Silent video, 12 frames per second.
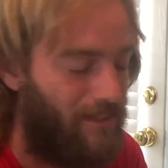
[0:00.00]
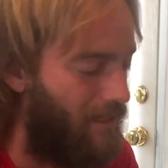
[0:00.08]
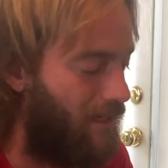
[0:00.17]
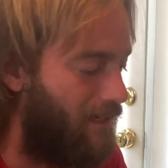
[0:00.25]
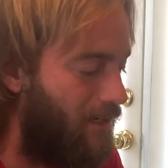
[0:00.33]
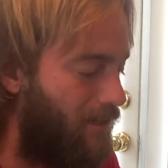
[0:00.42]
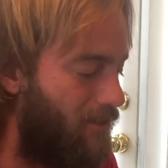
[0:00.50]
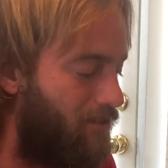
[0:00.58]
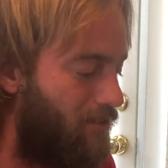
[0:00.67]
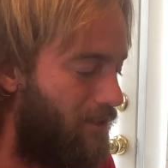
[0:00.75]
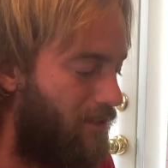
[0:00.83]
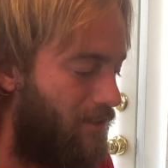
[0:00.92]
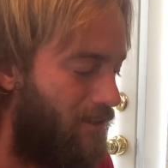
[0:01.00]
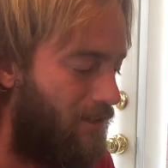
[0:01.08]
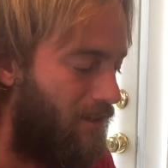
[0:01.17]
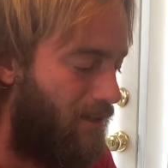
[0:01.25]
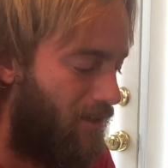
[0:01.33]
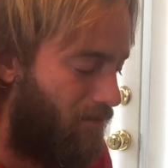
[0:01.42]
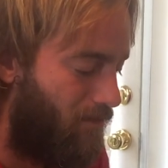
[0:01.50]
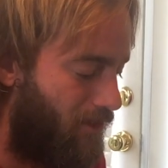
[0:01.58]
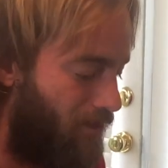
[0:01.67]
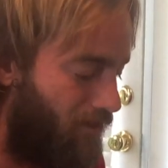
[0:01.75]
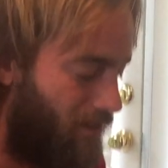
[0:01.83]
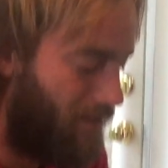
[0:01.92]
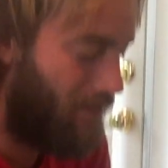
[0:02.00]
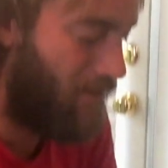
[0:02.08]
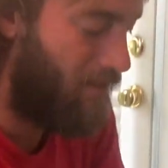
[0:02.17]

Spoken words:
technology, where you can